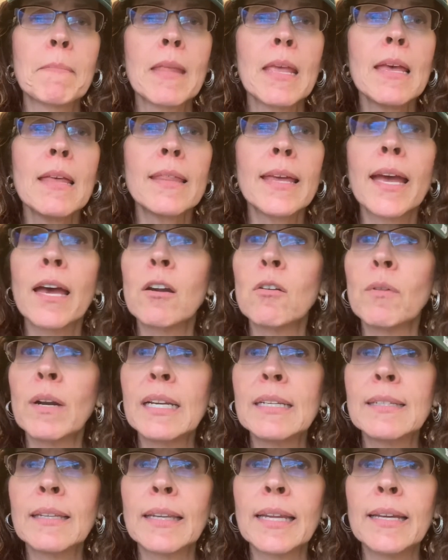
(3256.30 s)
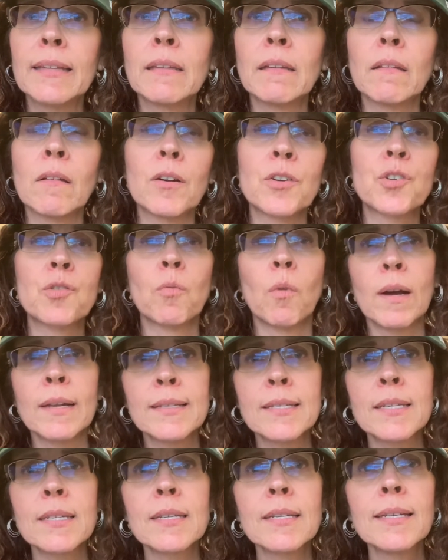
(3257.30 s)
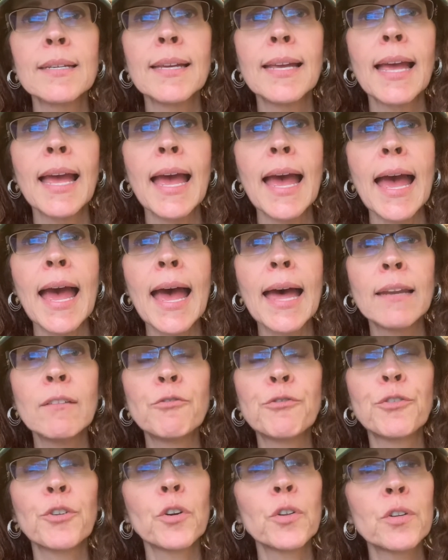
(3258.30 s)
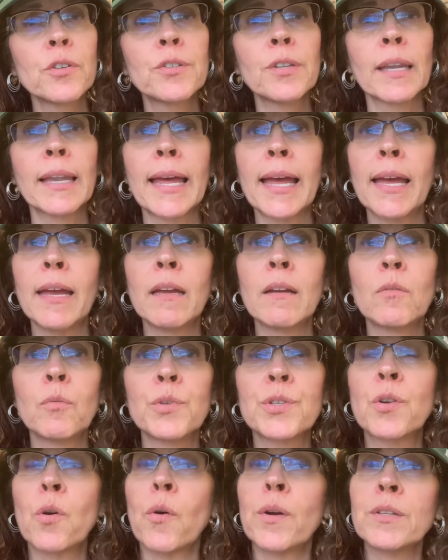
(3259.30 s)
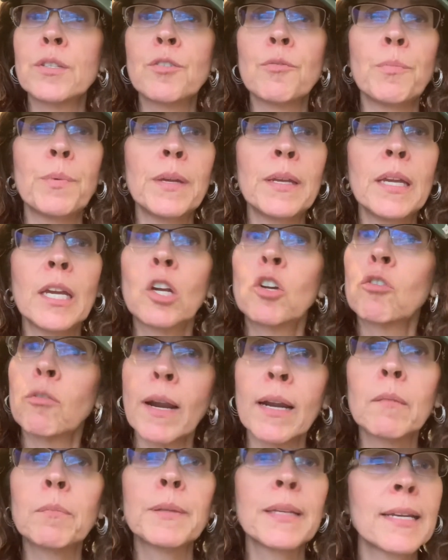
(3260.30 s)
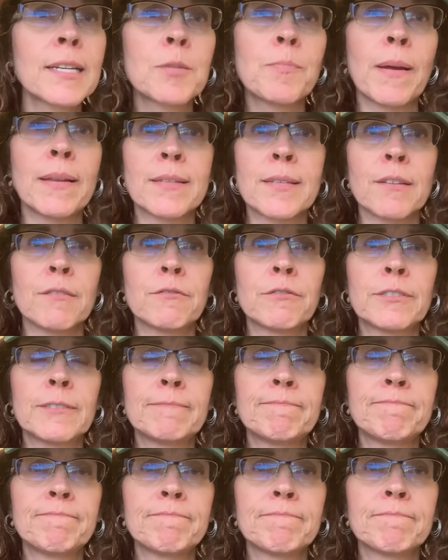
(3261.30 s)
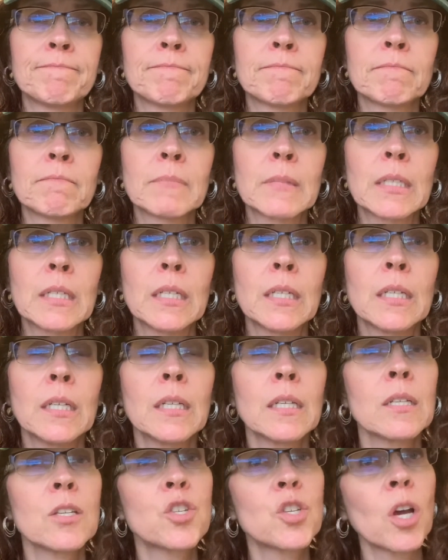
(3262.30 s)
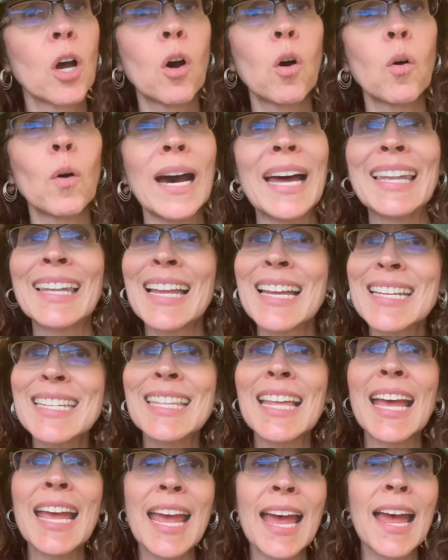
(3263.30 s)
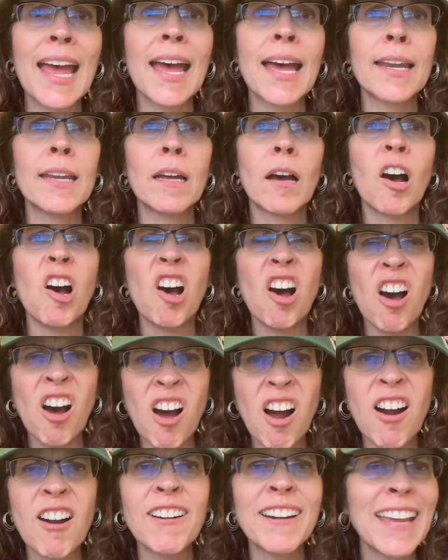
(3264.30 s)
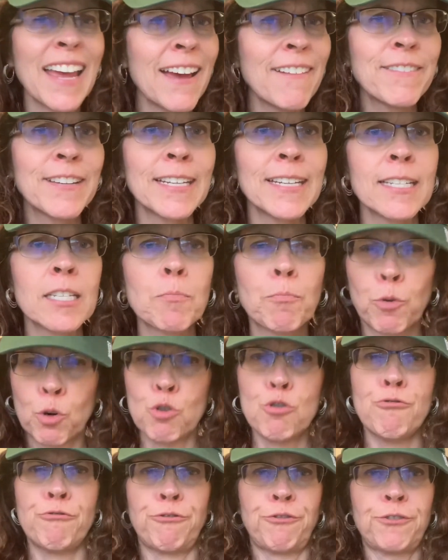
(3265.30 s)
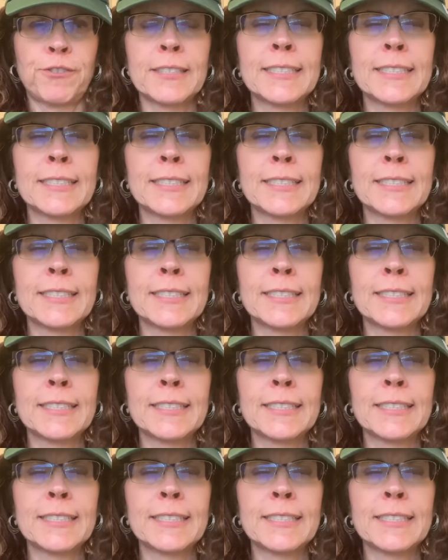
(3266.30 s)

They had already delayed the launch once, and further delay was going to be incredibly expensive. So unless they had hard evidence, proof,